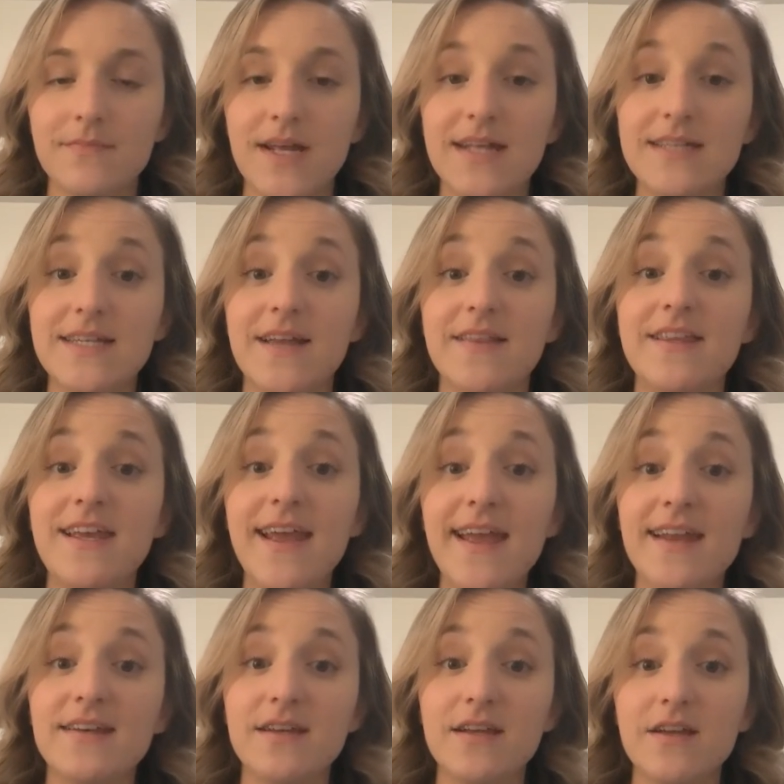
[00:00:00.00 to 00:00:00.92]
It's at the
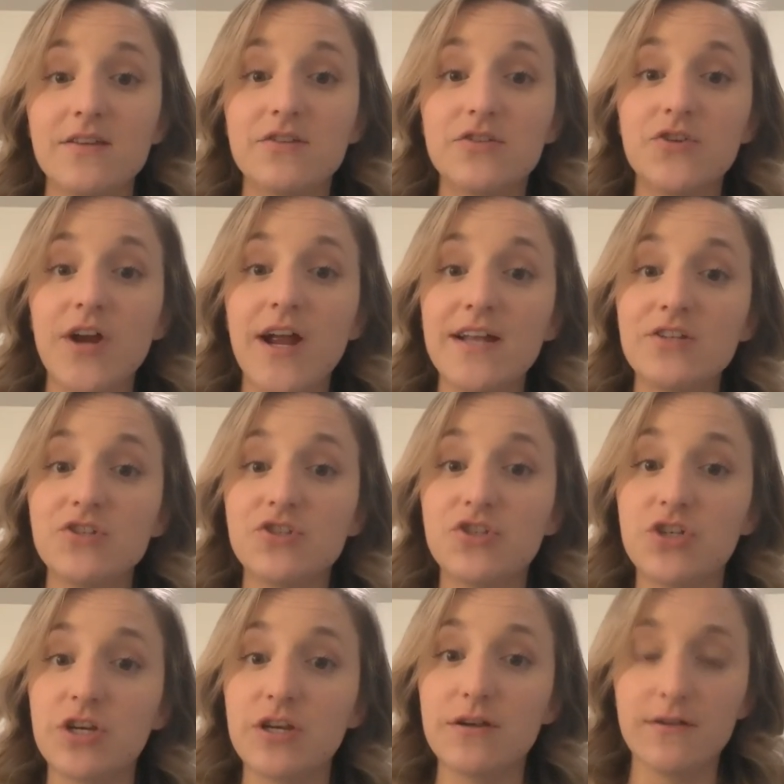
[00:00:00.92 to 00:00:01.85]
end,
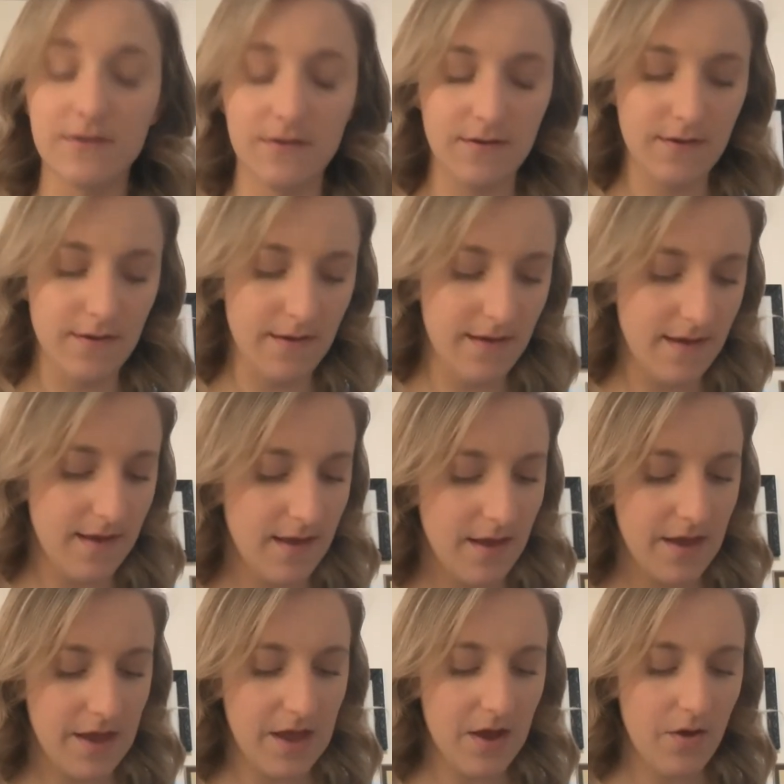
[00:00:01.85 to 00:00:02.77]
stretch.
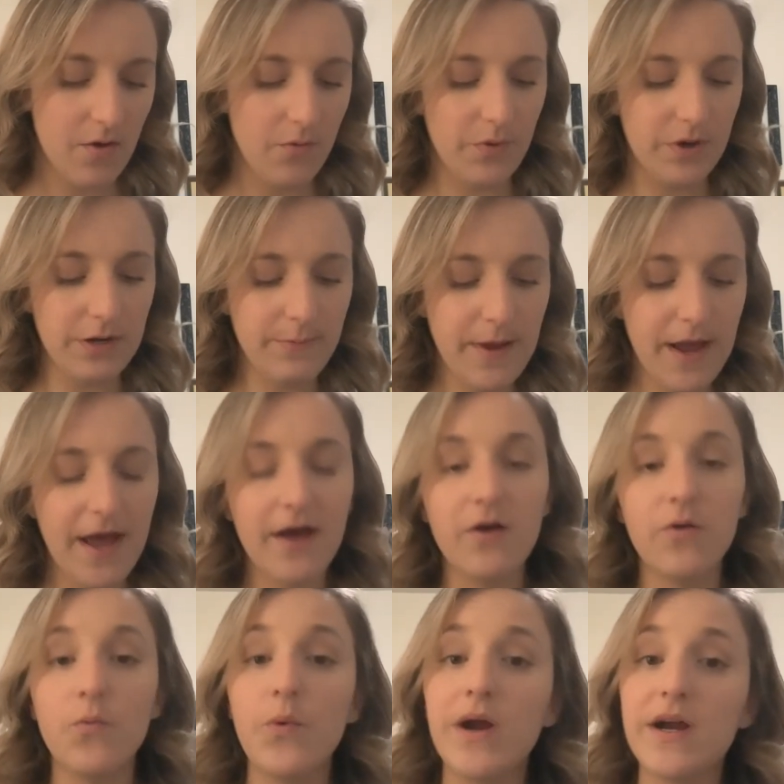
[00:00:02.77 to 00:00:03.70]
What
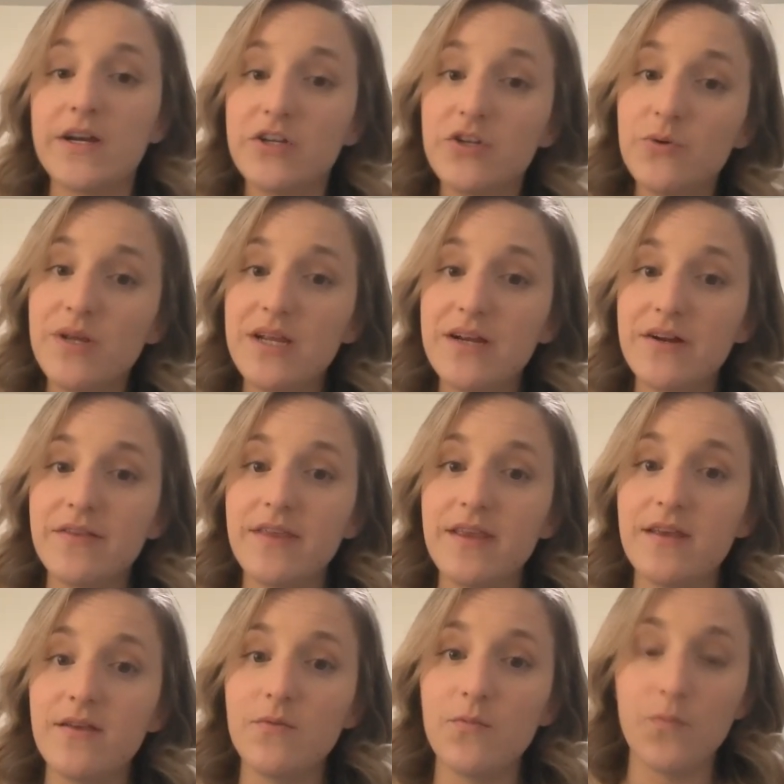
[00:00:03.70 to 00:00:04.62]
about where do you hear
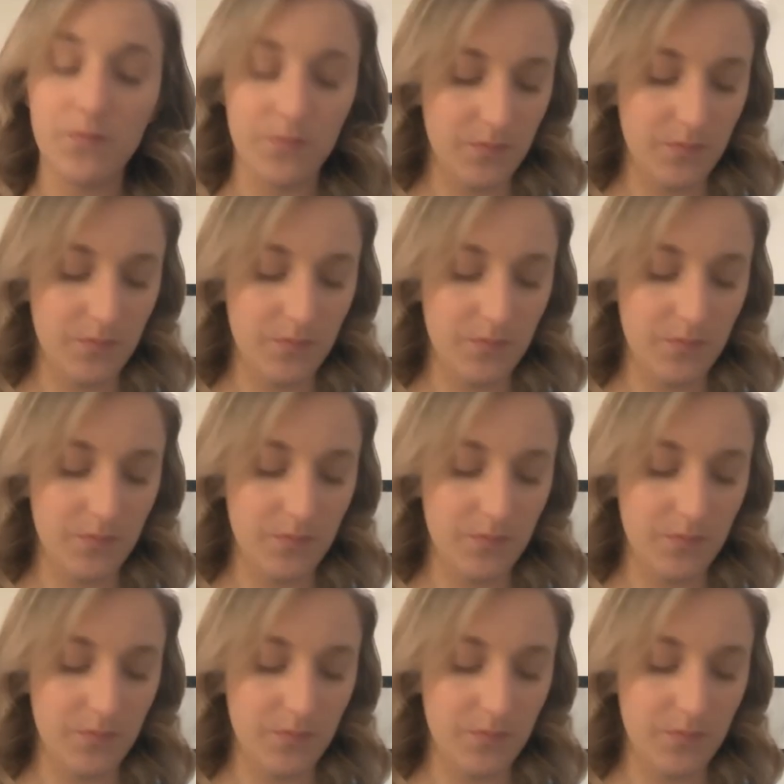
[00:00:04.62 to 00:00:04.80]
the